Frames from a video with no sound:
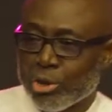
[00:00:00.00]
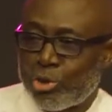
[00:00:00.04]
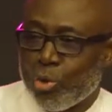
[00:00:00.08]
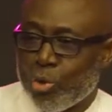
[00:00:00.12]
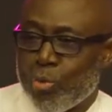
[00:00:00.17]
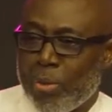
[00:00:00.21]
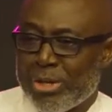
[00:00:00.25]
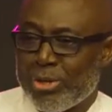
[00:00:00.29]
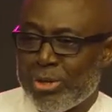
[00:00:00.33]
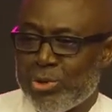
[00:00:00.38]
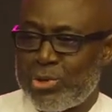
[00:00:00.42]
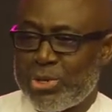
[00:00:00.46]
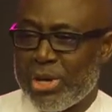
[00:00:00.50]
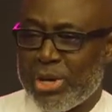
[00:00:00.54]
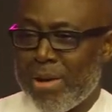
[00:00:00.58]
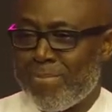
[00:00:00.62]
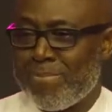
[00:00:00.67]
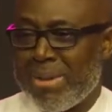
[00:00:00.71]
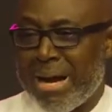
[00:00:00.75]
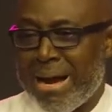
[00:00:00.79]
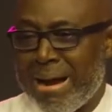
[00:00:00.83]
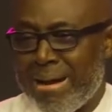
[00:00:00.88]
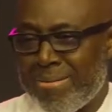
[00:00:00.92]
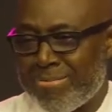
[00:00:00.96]
So when you say
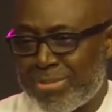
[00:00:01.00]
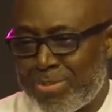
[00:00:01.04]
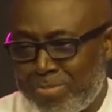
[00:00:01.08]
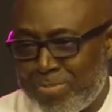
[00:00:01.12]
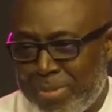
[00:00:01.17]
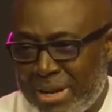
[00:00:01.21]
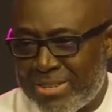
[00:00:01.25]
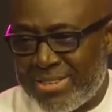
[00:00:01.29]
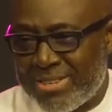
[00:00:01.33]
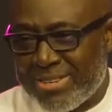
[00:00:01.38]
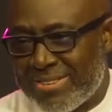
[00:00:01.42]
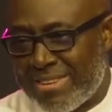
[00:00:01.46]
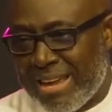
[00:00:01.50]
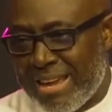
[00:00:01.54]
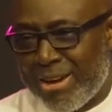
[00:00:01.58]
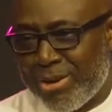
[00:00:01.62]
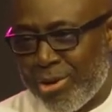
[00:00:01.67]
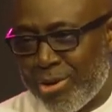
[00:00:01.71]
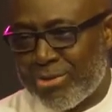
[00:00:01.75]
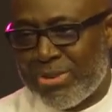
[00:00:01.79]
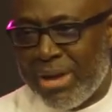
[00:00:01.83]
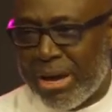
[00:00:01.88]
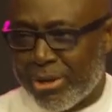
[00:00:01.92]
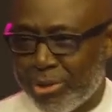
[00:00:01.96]
Abraham's blessings are
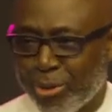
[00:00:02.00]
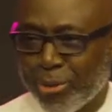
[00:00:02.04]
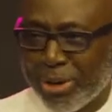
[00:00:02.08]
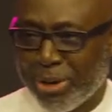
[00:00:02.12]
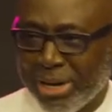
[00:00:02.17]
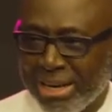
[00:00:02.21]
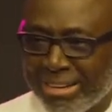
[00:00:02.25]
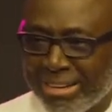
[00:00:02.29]
yours, are you